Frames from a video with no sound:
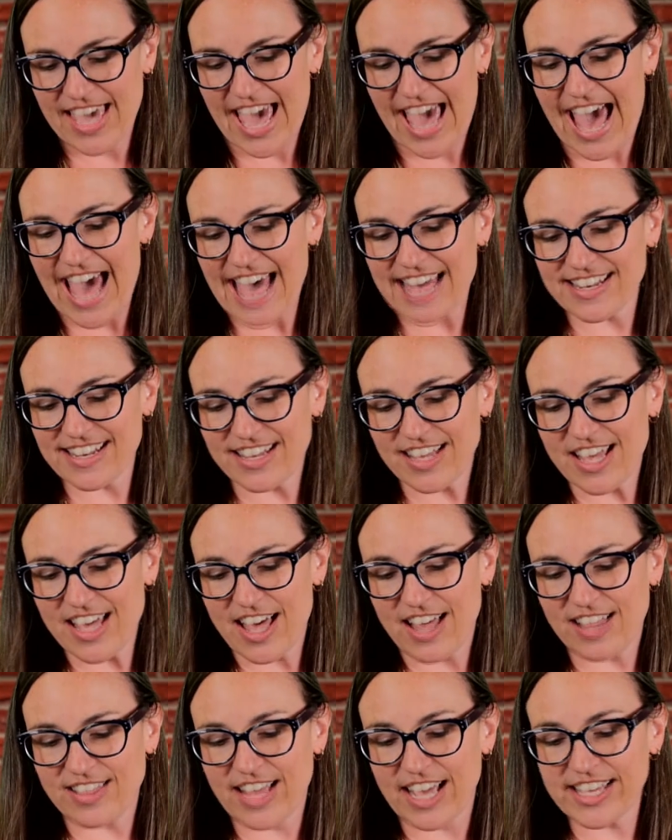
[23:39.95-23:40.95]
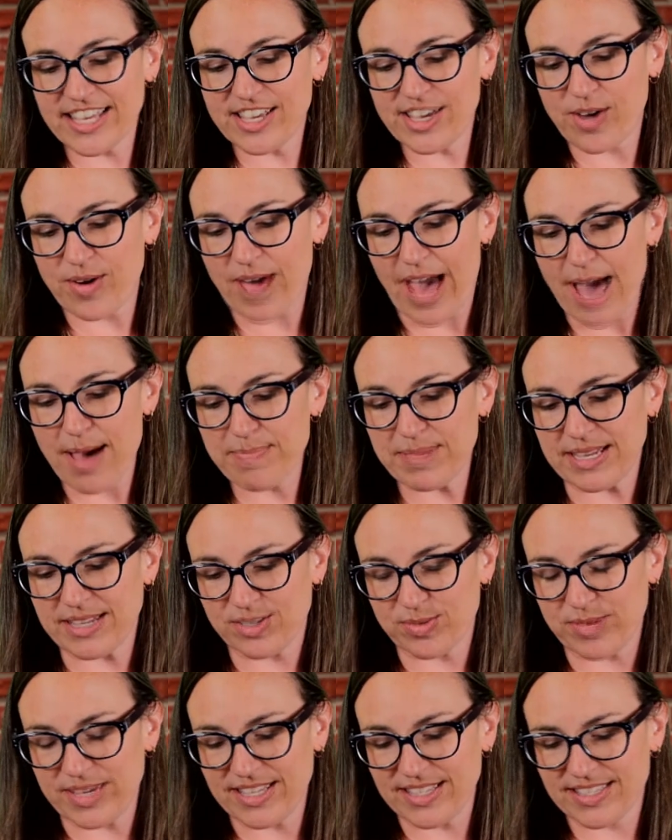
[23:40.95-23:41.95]
At Lucky Go Happy
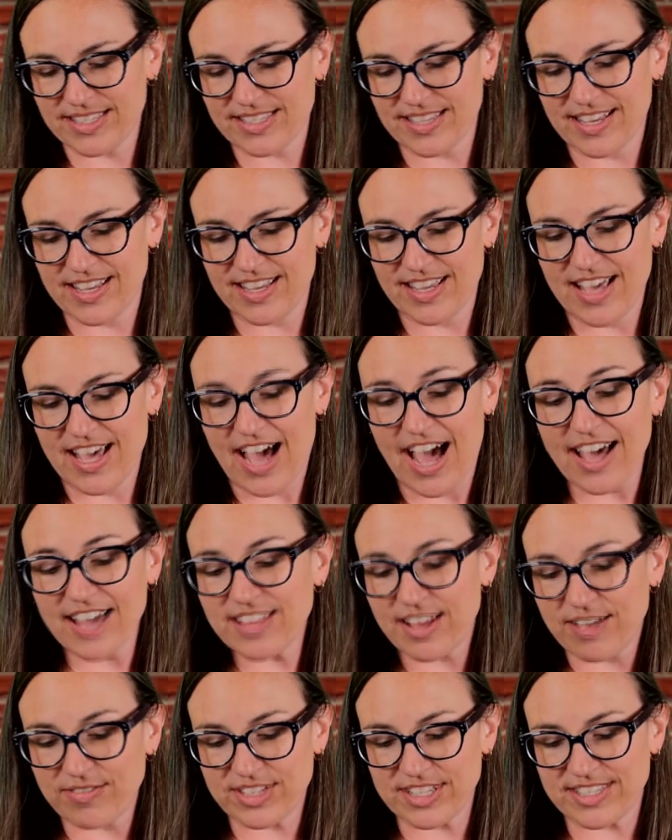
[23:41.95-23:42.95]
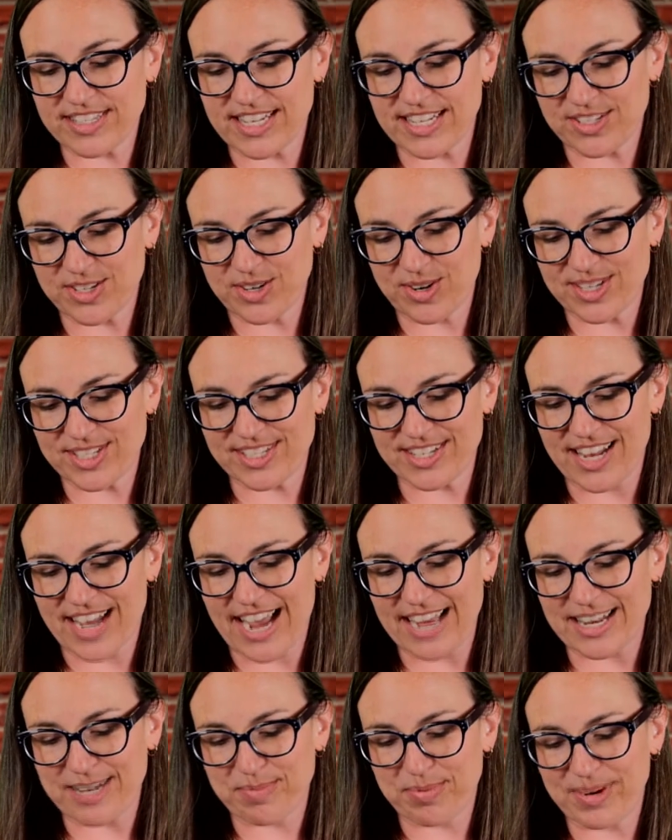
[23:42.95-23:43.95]
tweets, I love listening to Kristen
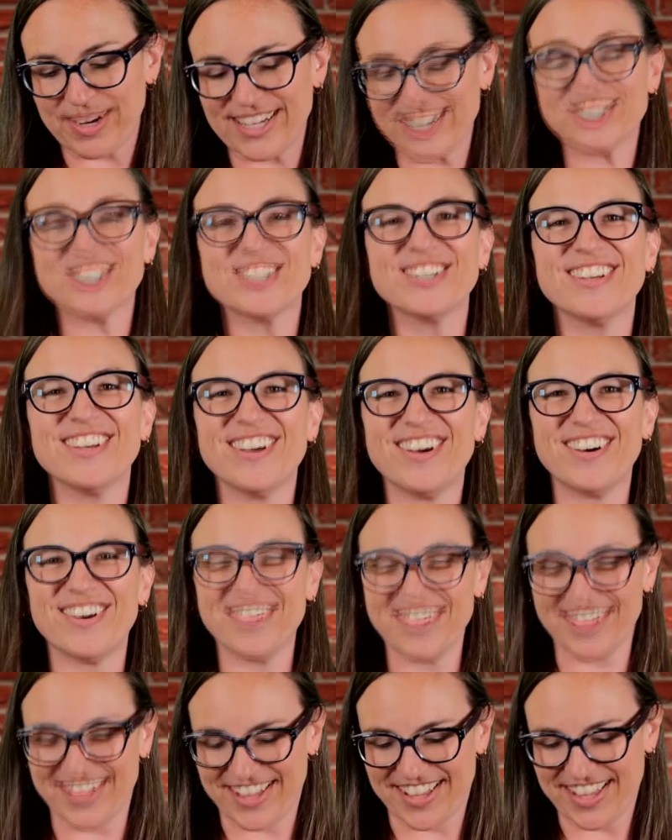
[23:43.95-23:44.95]
Hyden preach. Aww.